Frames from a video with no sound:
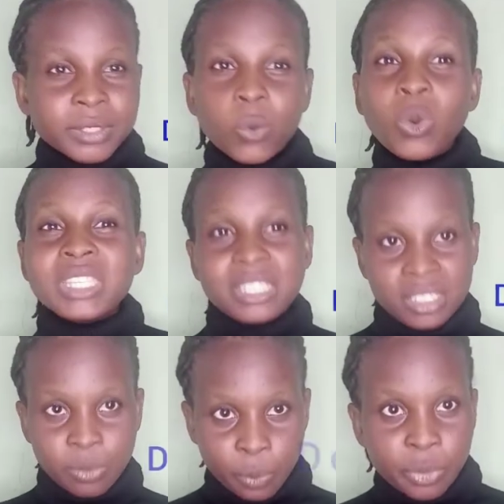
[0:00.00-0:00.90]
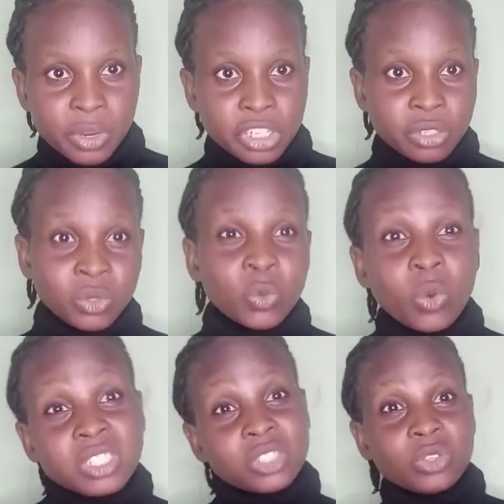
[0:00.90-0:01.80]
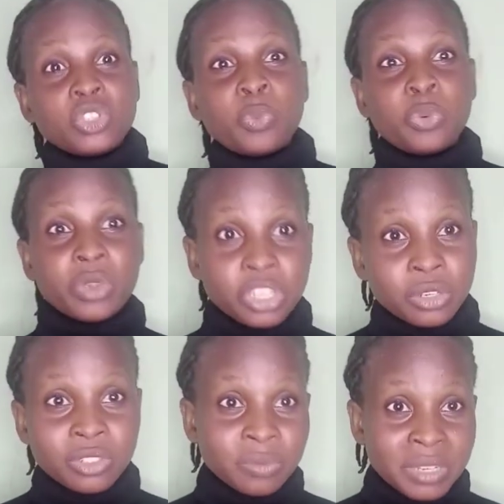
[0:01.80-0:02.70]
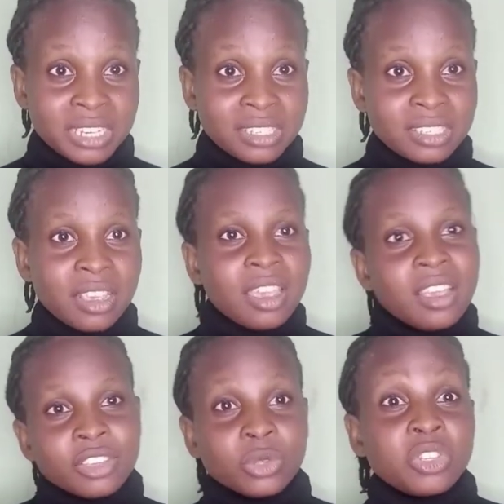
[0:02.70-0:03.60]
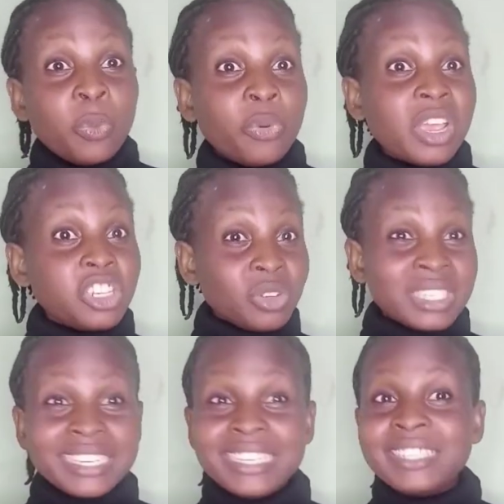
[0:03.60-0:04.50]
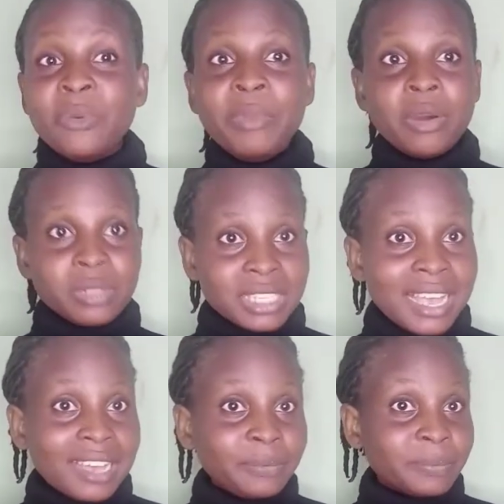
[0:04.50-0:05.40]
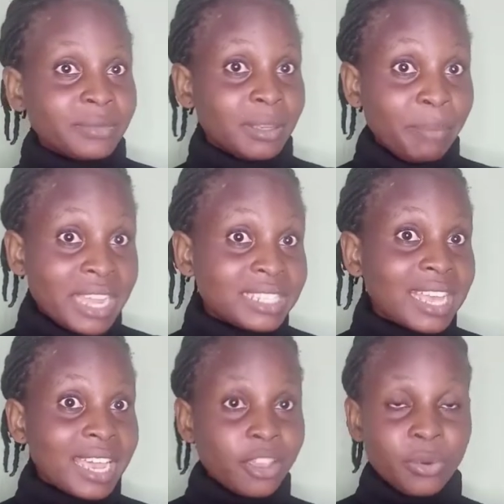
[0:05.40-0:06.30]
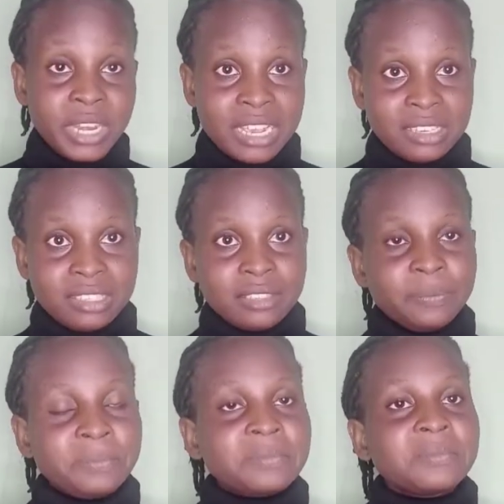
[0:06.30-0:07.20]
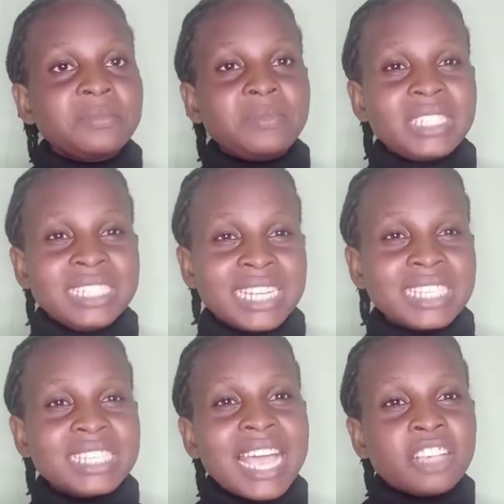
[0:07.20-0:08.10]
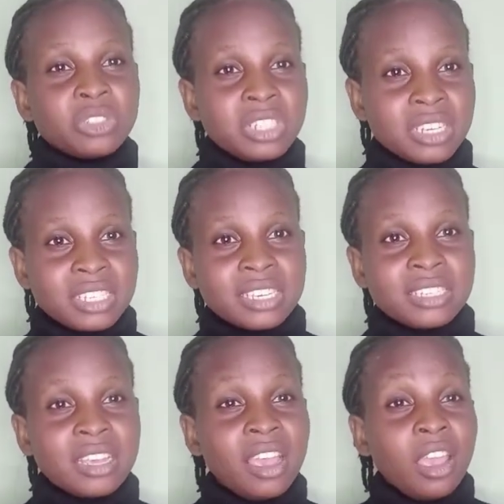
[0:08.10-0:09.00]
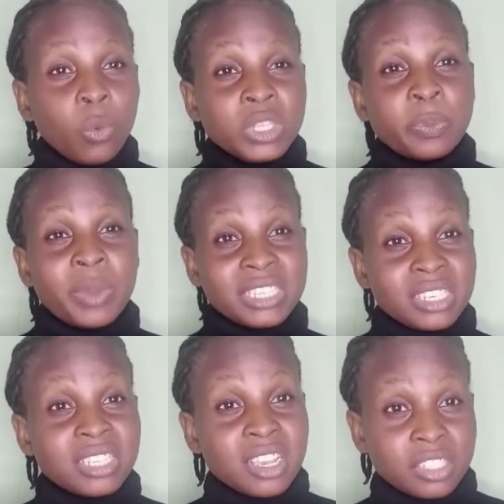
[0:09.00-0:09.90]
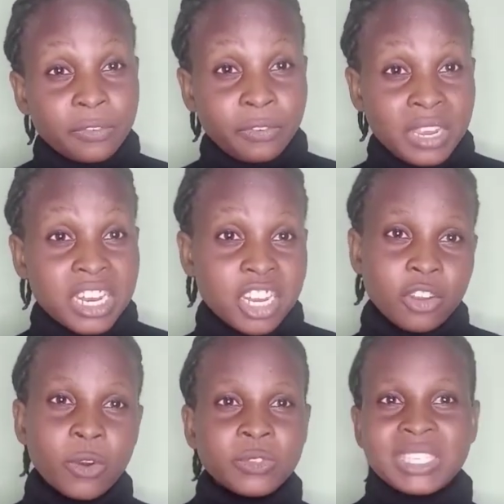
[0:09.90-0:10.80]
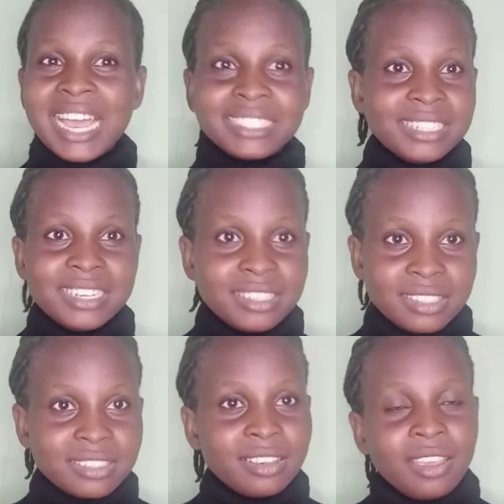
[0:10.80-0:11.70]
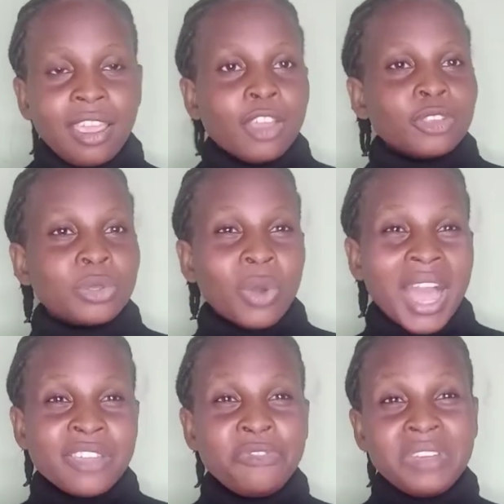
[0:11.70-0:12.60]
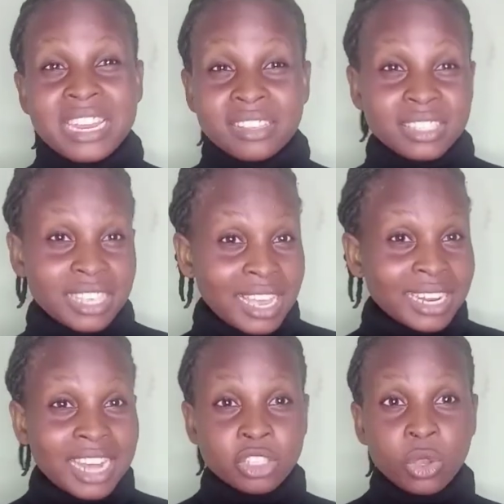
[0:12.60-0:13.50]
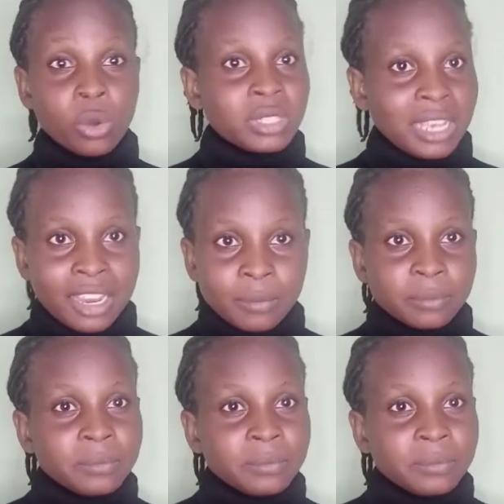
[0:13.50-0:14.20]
What is depression? What does depression mean? So depression is a mental illness that is associated with persistent feeling of sadness. So are you feeling sad at all time?